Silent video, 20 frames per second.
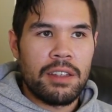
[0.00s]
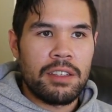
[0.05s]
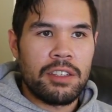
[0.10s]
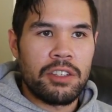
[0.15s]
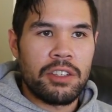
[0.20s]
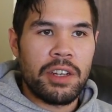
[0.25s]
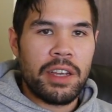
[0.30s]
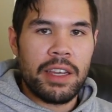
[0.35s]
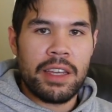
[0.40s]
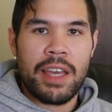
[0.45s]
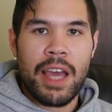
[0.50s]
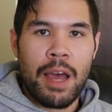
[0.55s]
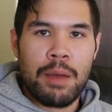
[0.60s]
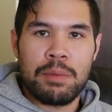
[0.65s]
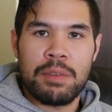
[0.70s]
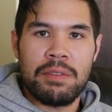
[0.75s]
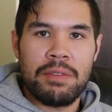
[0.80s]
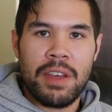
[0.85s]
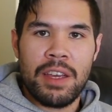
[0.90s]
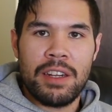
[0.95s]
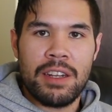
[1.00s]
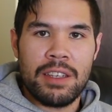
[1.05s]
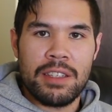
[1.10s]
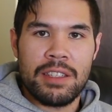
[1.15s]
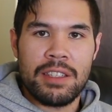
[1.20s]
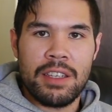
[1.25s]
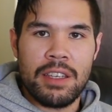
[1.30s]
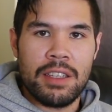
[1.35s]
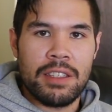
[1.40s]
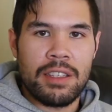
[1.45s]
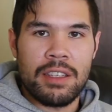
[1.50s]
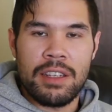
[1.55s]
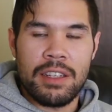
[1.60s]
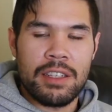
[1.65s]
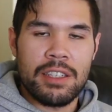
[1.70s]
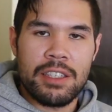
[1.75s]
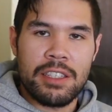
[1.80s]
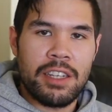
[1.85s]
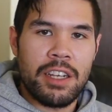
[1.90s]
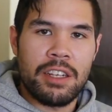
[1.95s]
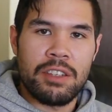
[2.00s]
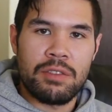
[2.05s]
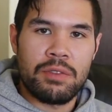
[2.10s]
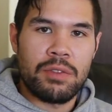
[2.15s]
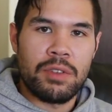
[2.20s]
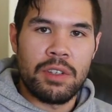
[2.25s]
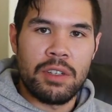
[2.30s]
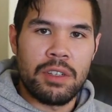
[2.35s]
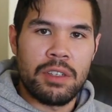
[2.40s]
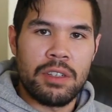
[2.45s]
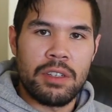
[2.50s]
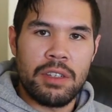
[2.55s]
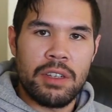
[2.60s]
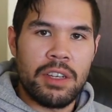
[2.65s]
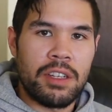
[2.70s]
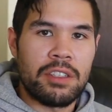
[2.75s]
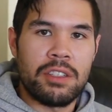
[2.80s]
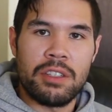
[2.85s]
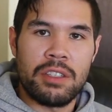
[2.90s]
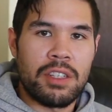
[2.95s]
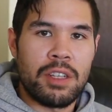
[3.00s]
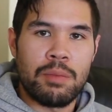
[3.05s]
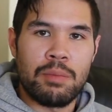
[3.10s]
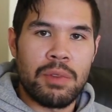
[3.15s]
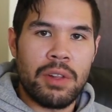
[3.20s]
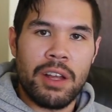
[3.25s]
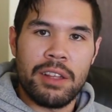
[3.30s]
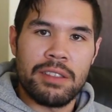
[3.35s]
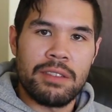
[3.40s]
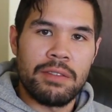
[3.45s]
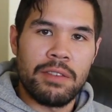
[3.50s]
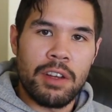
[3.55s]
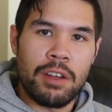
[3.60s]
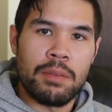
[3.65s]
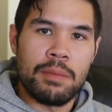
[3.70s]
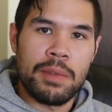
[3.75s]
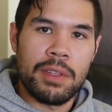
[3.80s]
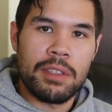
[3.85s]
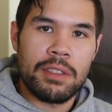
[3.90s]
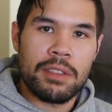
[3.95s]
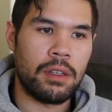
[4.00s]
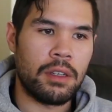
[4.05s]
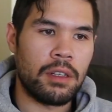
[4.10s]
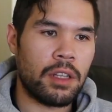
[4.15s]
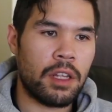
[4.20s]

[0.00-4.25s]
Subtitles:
create captivating scenes in exchange for interesting plot developments.